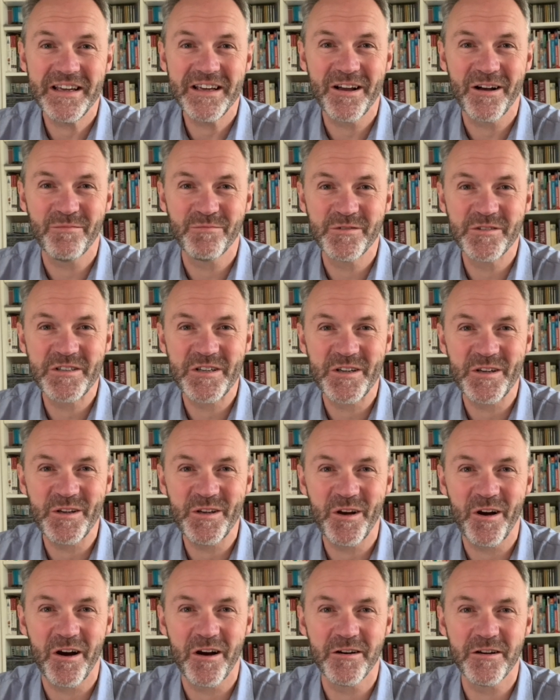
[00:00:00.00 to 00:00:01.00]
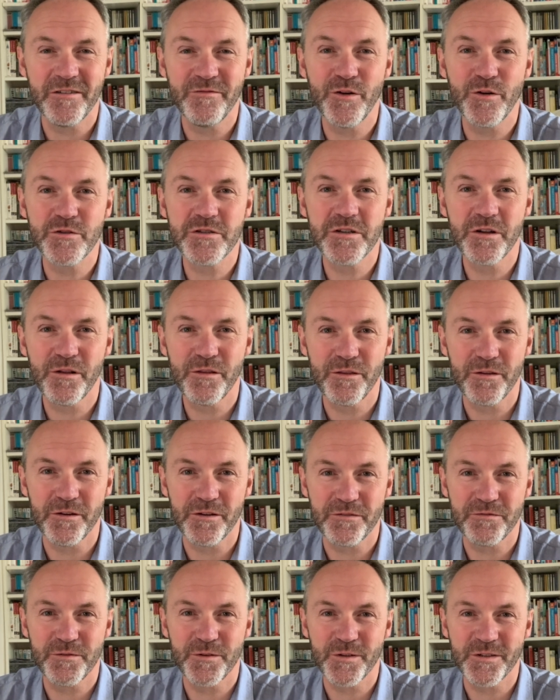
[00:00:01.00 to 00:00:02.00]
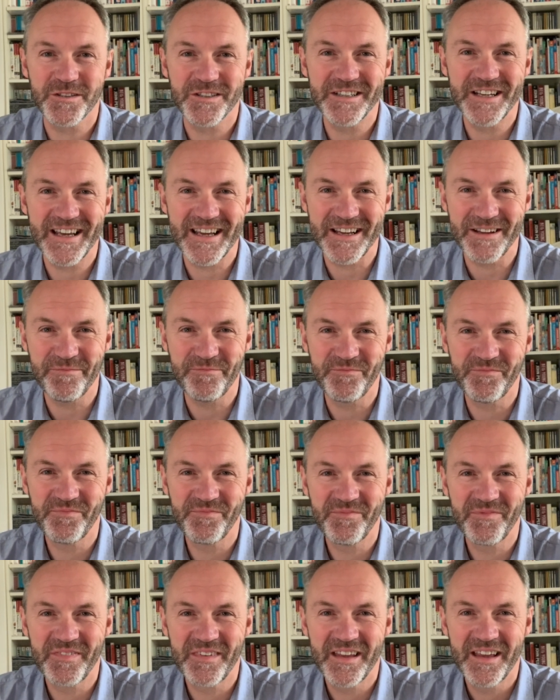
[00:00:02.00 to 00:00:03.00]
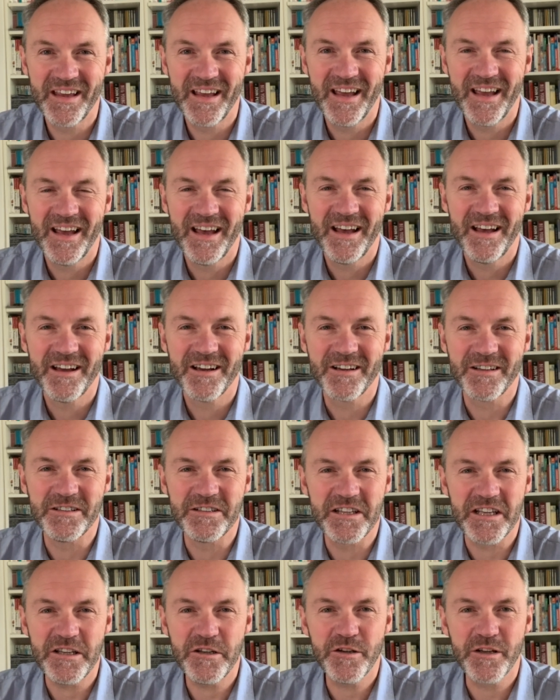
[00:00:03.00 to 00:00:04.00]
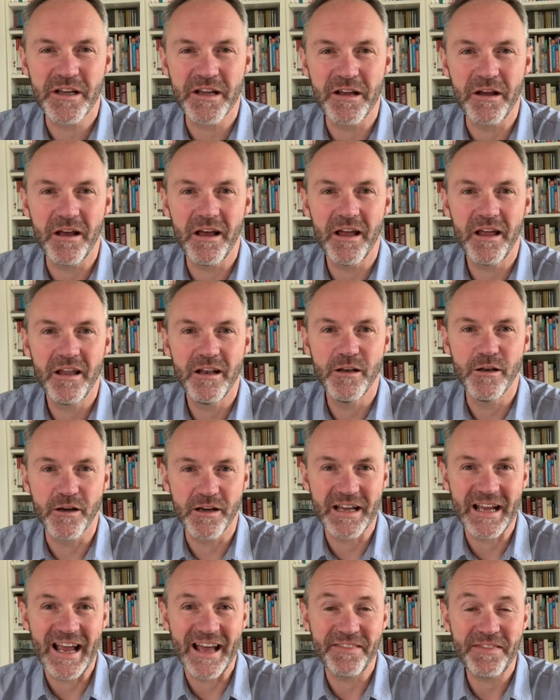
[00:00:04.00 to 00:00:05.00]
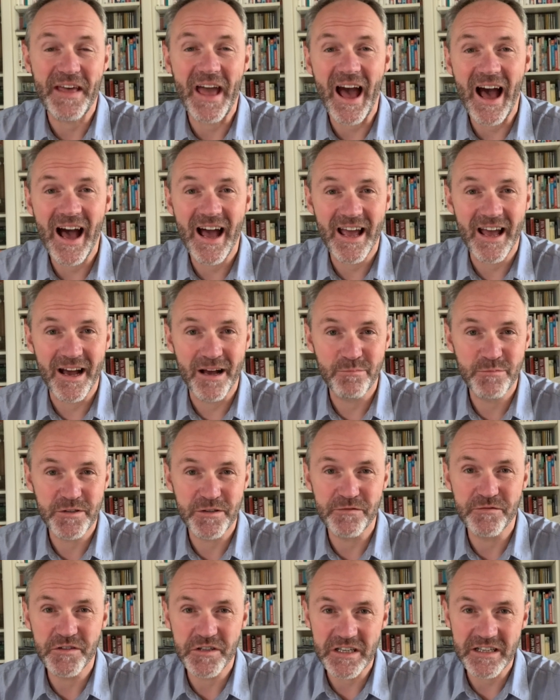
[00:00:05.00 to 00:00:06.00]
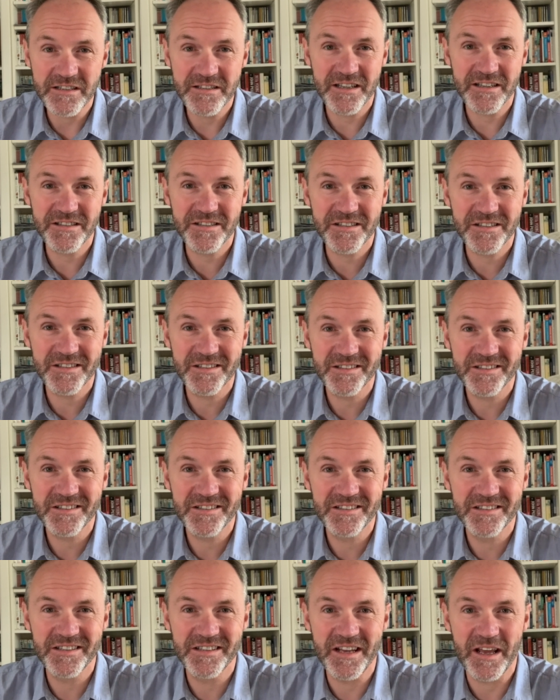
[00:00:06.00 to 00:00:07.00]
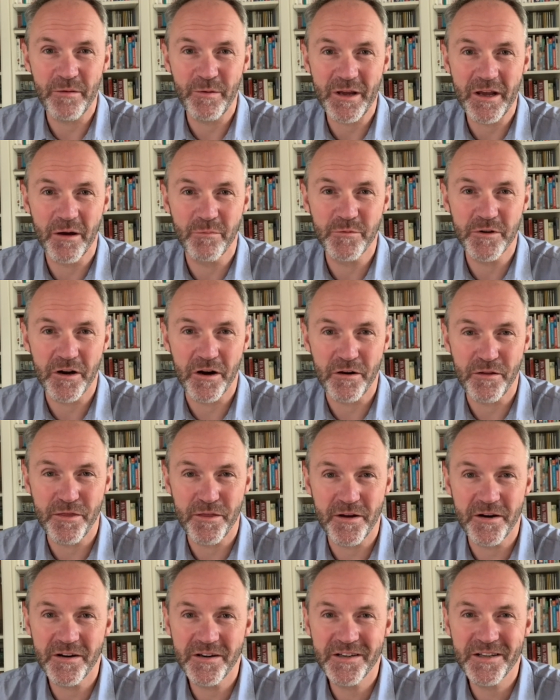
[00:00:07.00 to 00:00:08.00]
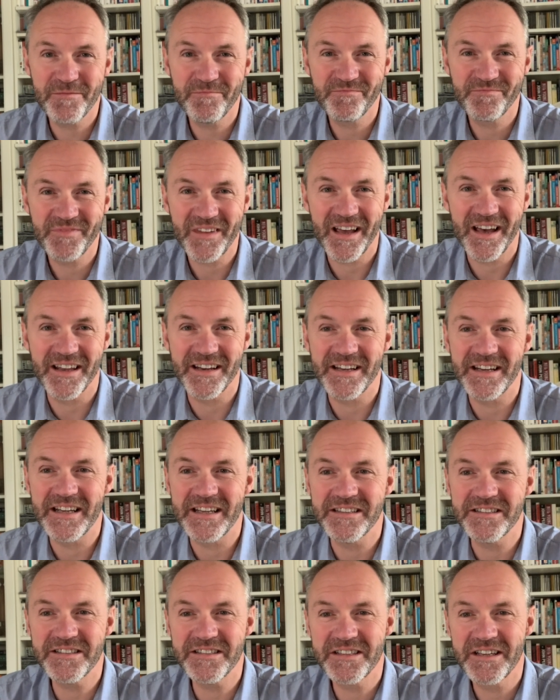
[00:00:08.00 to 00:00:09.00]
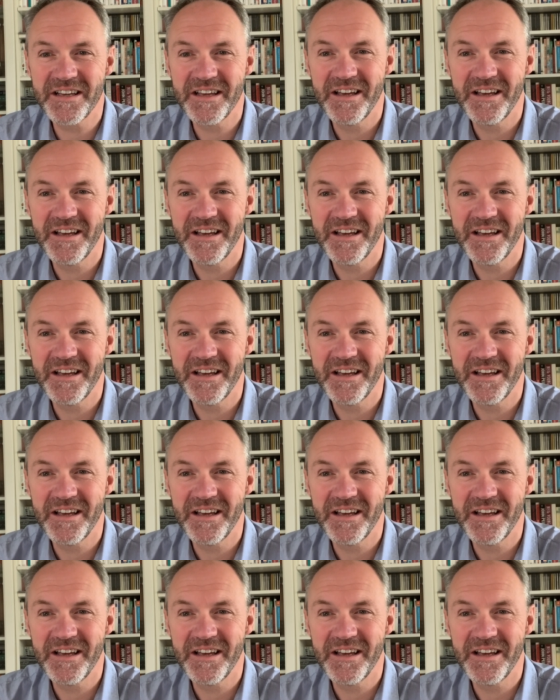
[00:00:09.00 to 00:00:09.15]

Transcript: come to our devotional thought for today. Continuing looking at the I ams of Jesus, today we come to our third, and it is